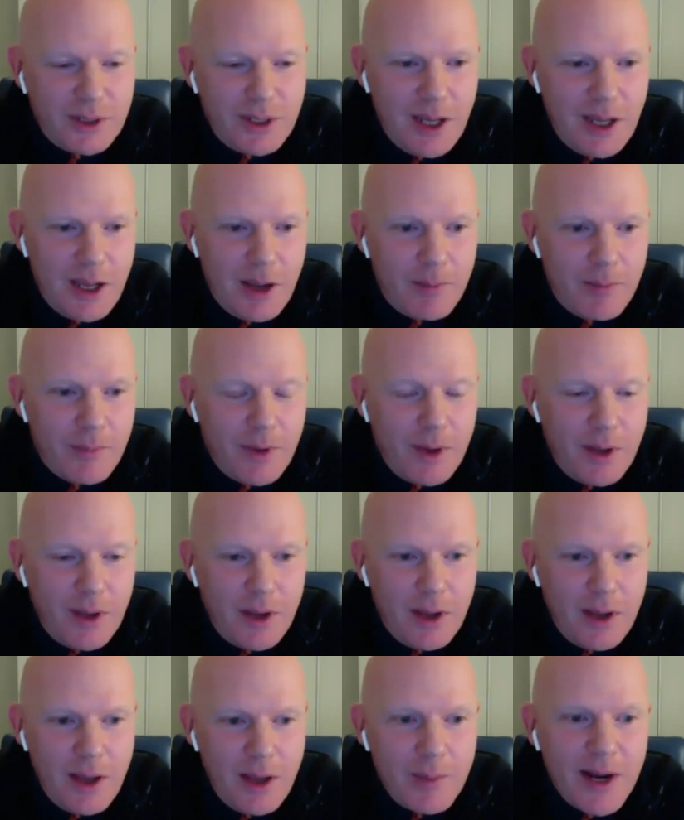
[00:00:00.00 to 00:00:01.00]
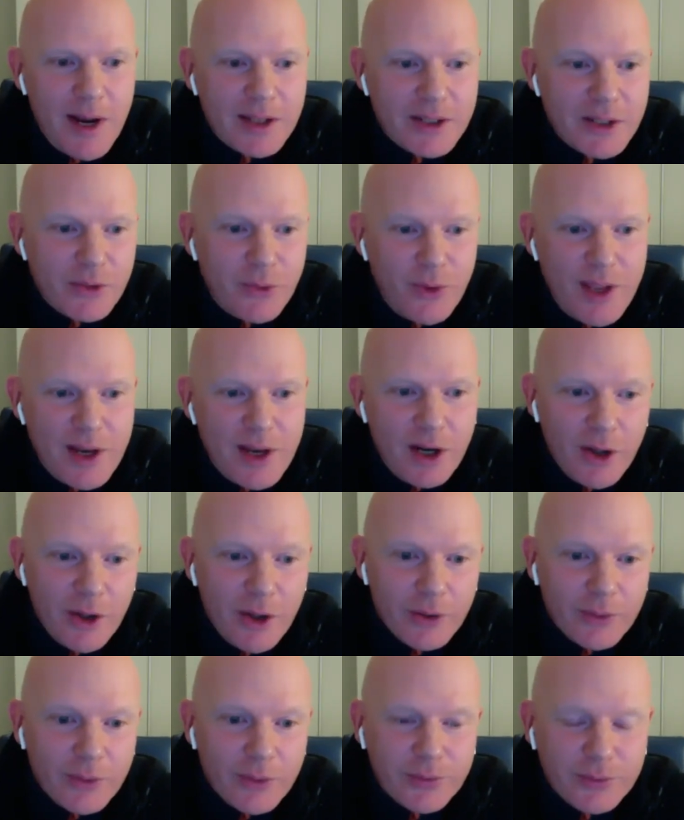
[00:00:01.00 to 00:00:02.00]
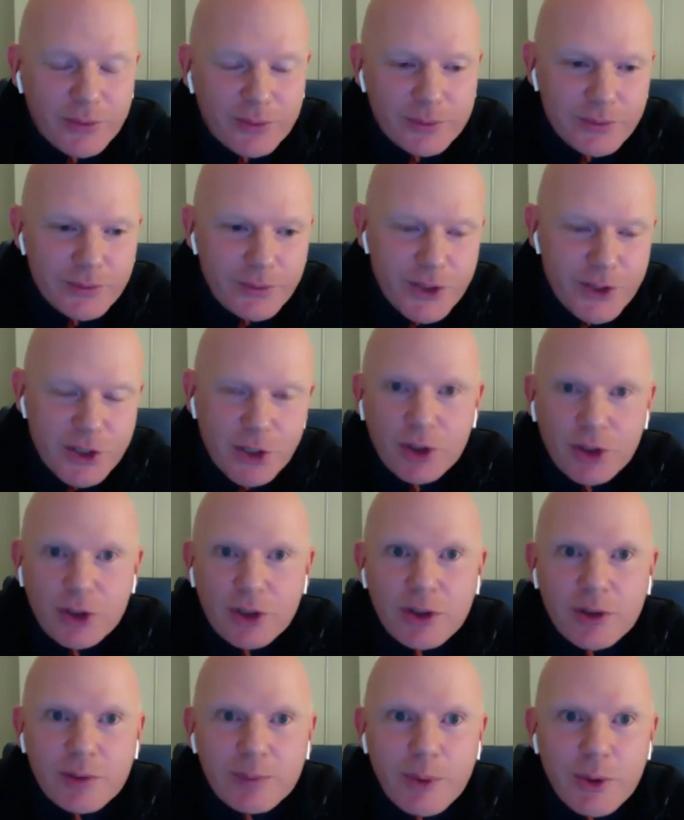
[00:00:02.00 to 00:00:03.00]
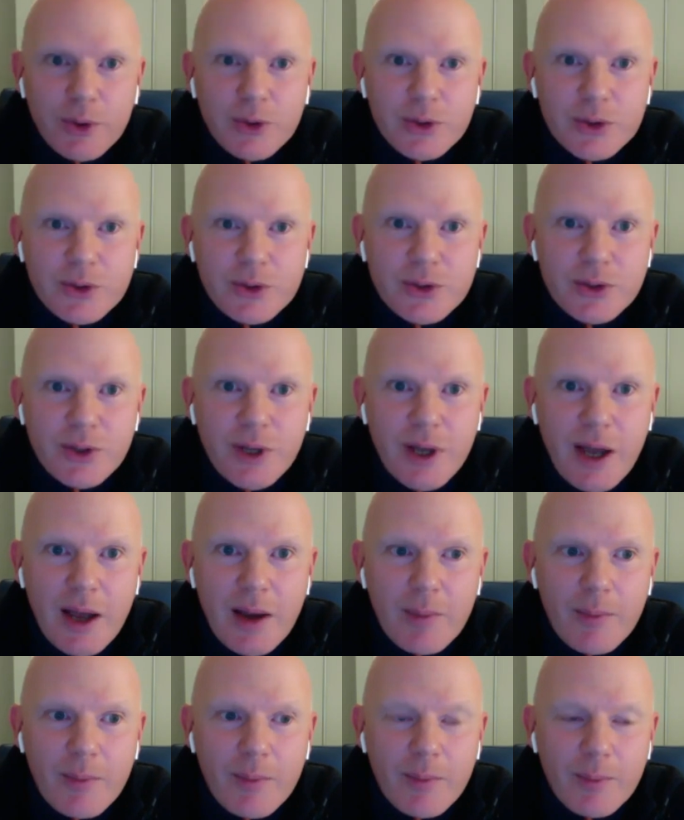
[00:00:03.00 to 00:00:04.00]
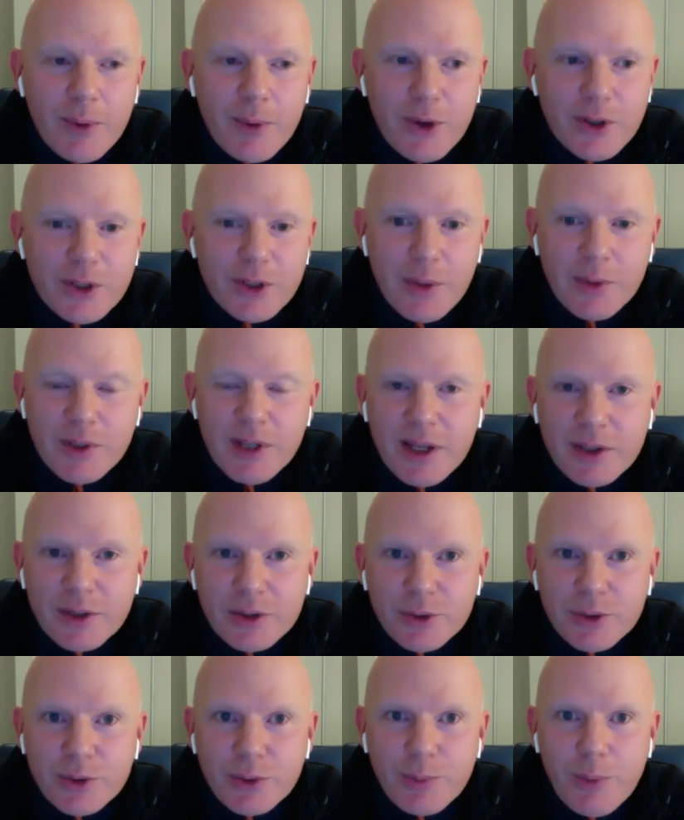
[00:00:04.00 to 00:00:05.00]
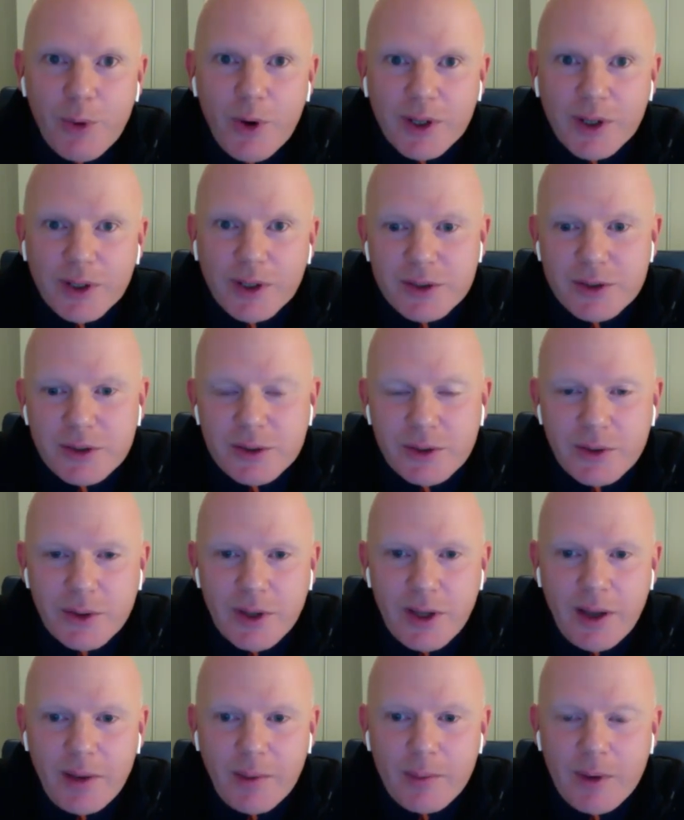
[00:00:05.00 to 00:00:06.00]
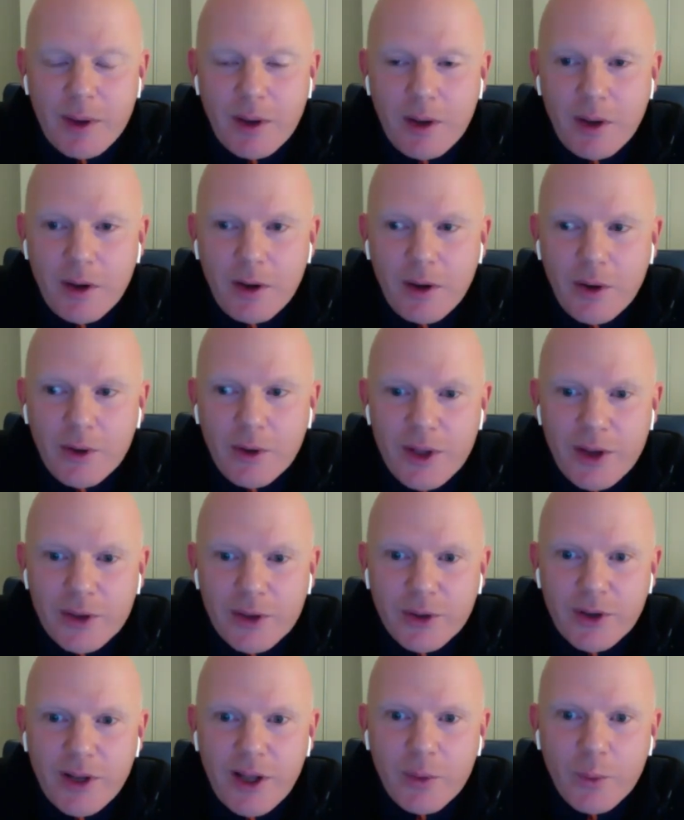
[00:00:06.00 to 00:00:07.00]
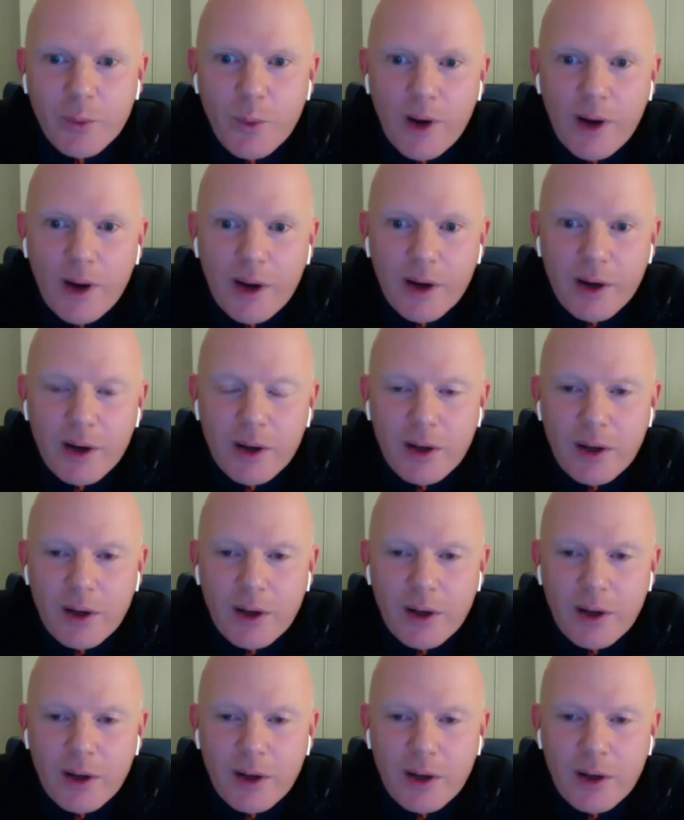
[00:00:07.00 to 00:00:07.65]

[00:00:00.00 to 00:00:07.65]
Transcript: I mean, I did read a lot of physical books because I would get to points on the internet where